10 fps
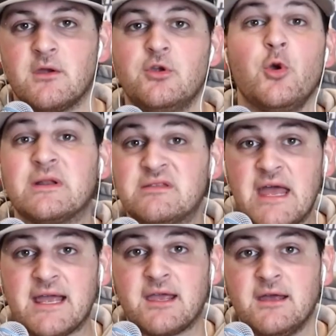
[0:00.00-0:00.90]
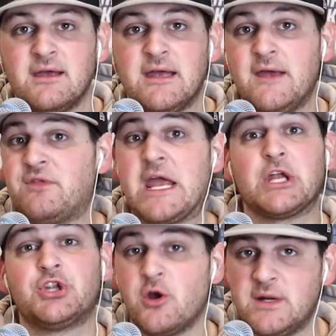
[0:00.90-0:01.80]
You would think if they
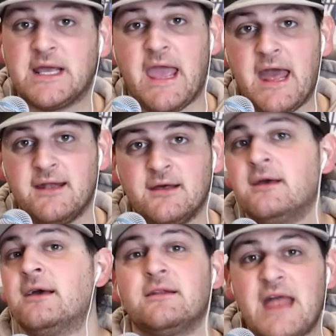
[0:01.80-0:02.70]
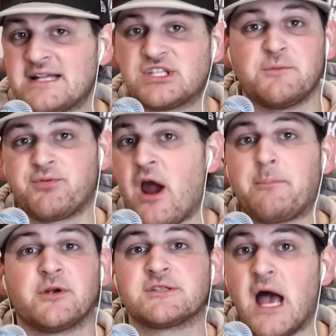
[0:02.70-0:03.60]
could do it again, that's the
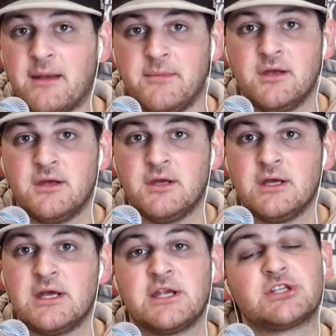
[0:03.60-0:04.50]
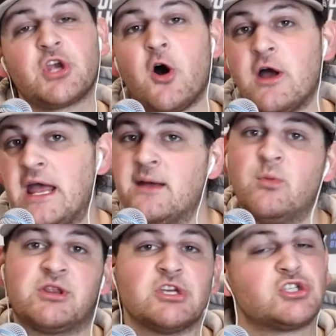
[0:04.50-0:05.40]
proper time. You saw him
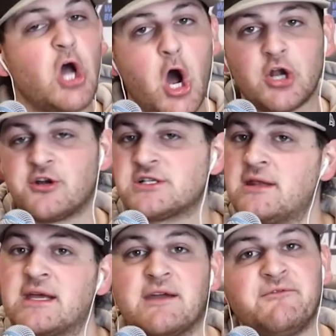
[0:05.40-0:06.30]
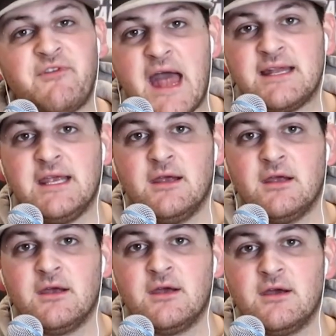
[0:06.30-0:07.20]
with his daughters and the confetti.
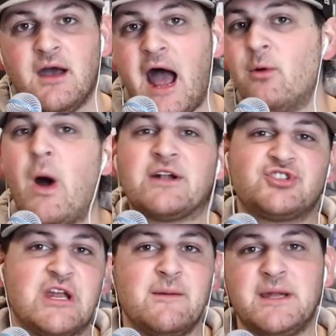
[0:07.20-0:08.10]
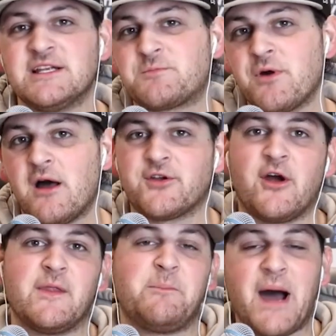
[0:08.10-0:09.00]
I watched him and his brother
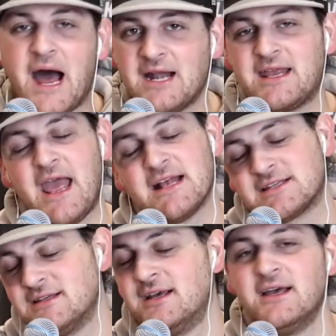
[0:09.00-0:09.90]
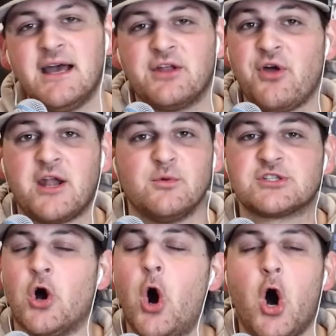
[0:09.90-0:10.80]
on the podcast, and I thought it
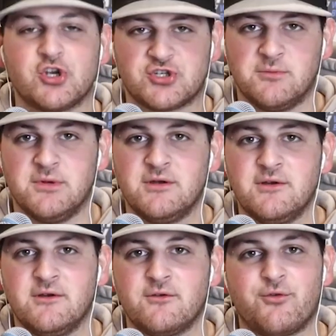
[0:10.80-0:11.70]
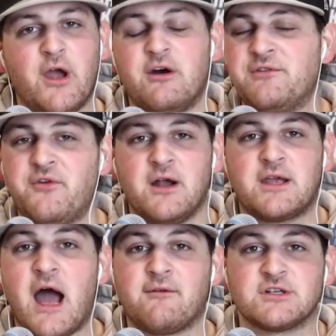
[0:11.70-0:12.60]
was awesome. Really fun
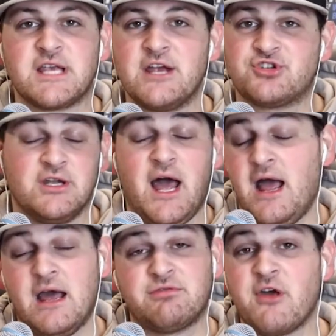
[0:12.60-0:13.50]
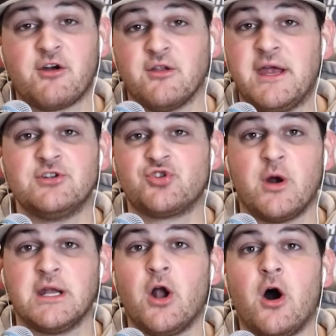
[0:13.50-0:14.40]
conversation. I thoroughly
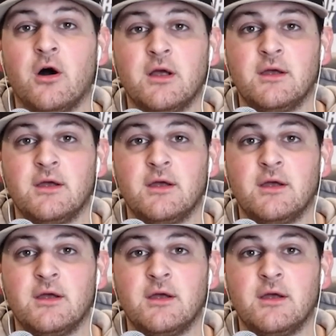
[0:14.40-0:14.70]
enjoyed it all.